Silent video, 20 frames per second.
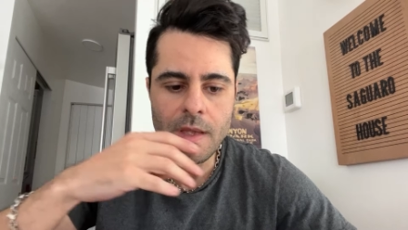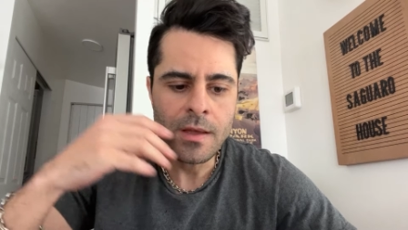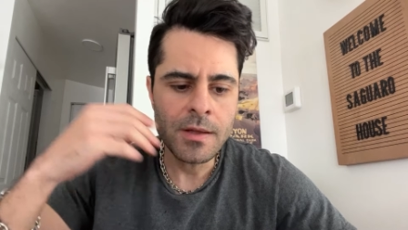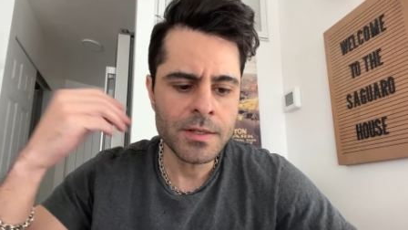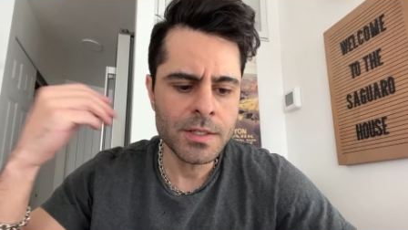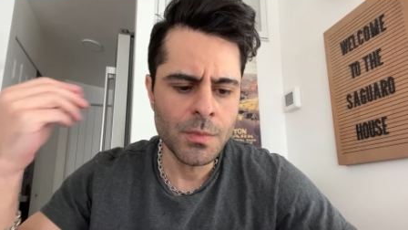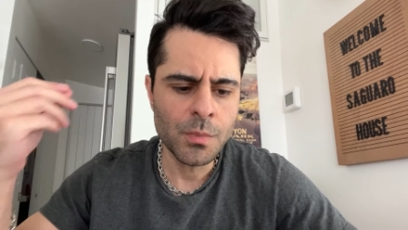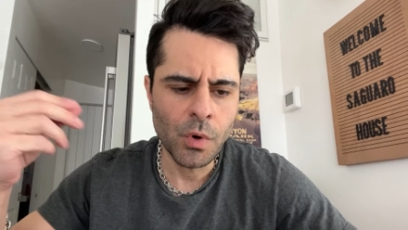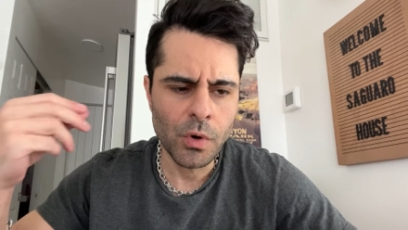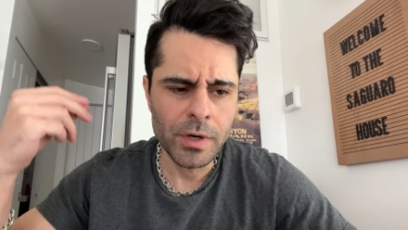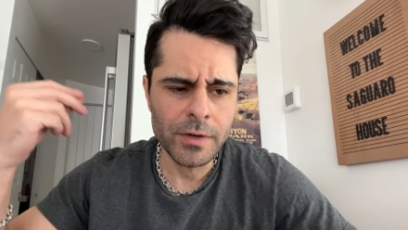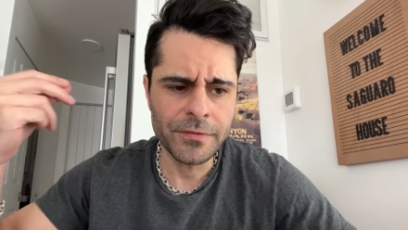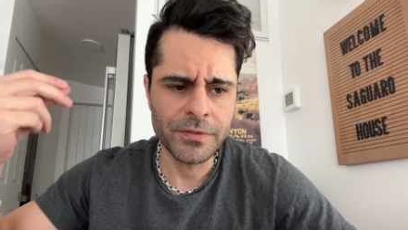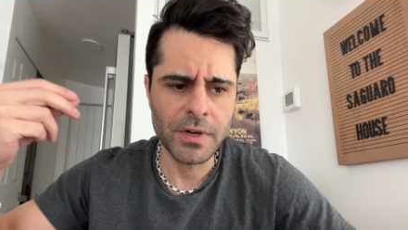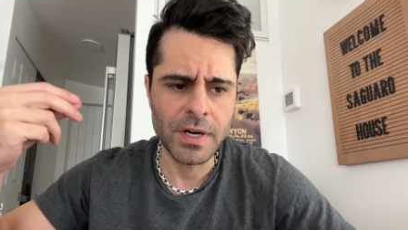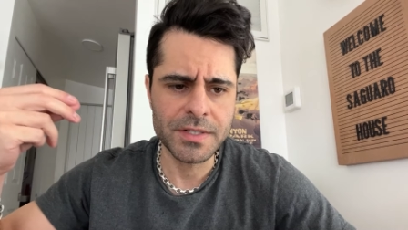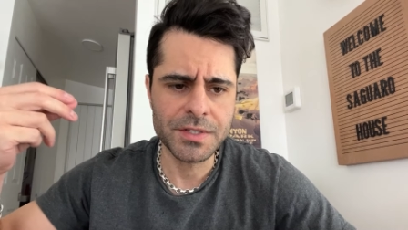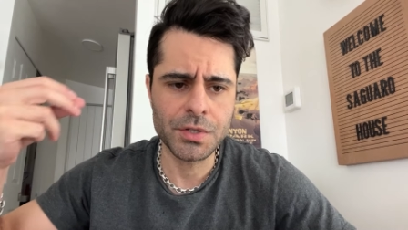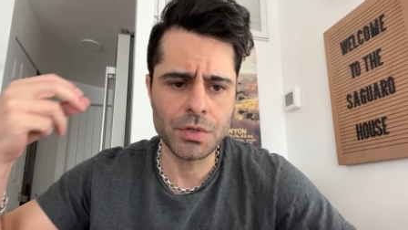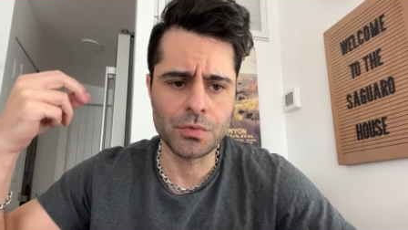it's important
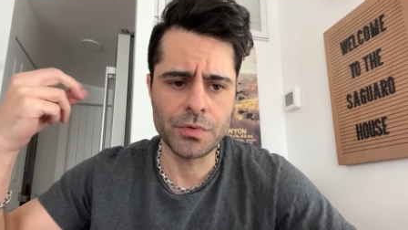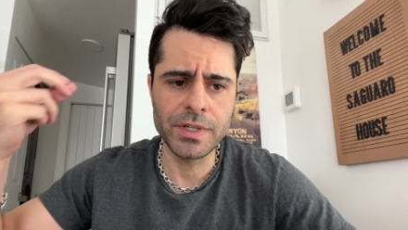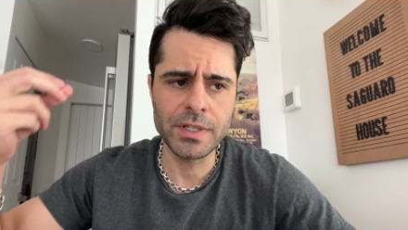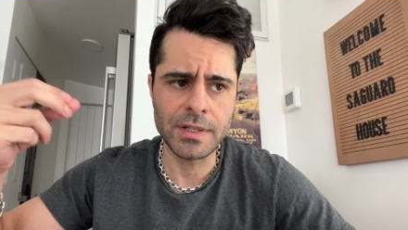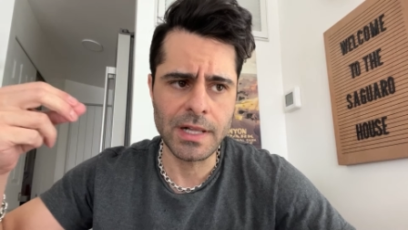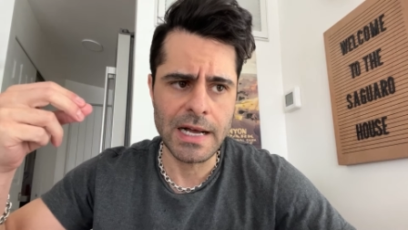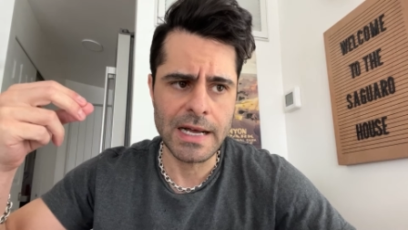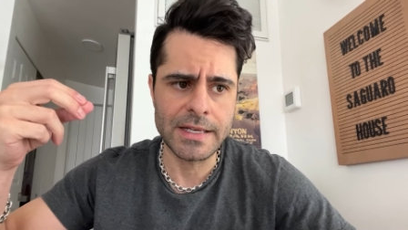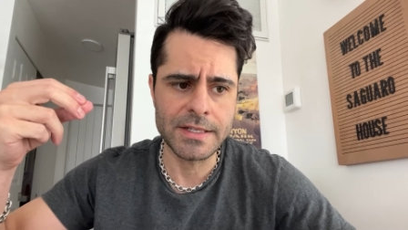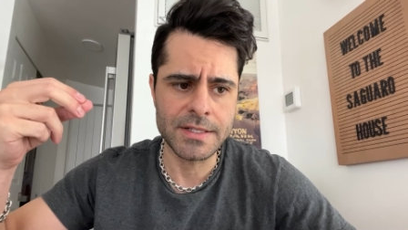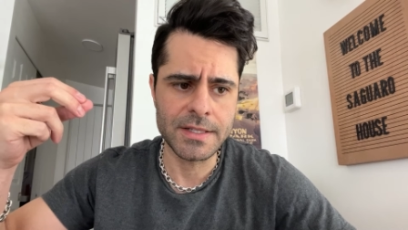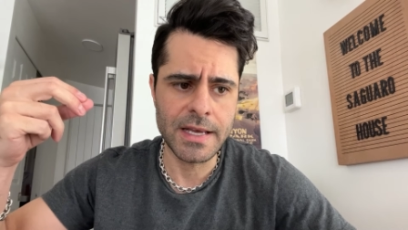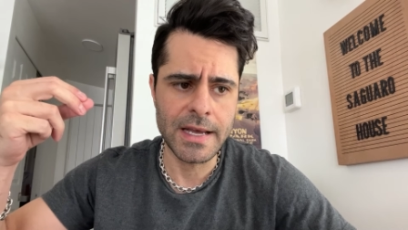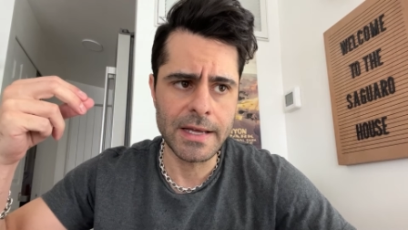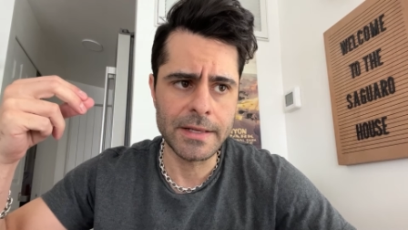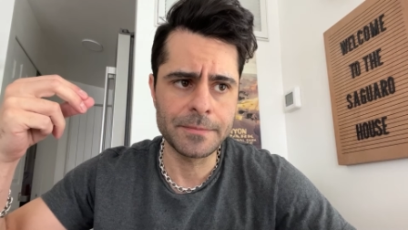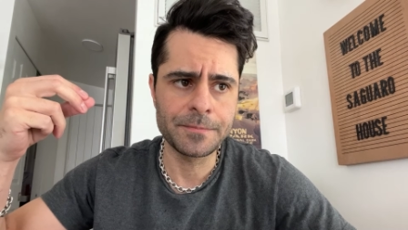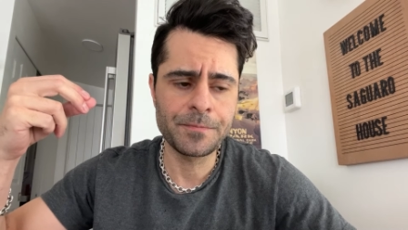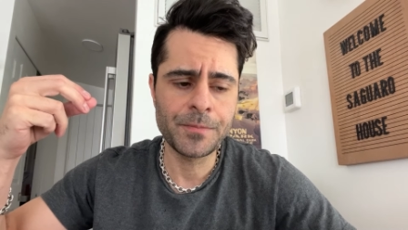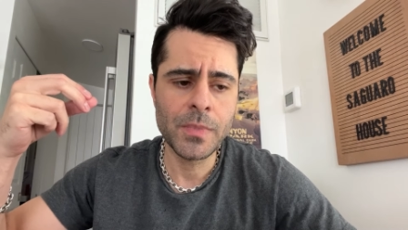for us to realize
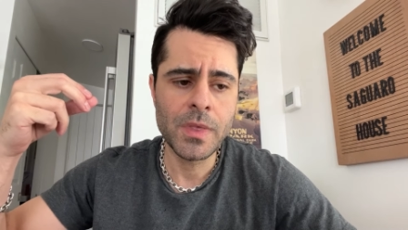that